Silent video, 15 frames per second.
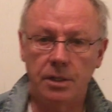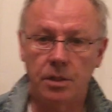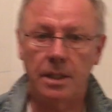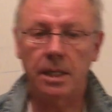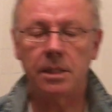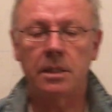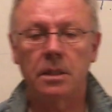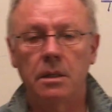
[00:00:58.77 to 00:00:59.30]
so
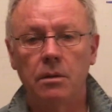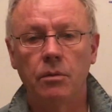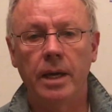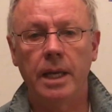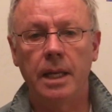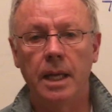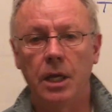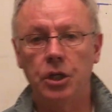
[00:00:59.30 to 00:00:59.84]
that's the
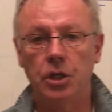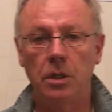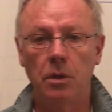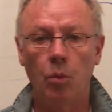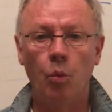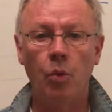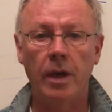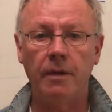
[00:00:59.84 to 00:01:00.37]

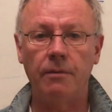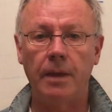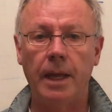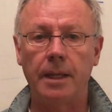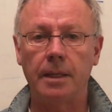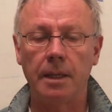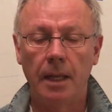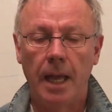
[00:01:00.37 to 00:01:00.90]
radiation
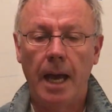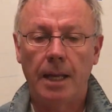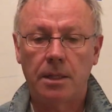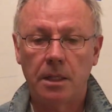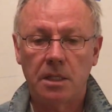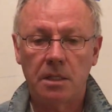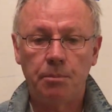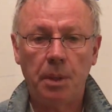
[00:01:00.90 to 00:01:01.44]
wavelength at
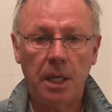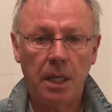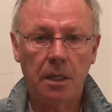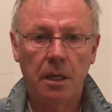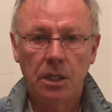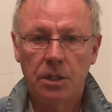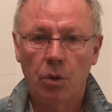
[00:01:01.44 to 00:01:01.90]
its peak.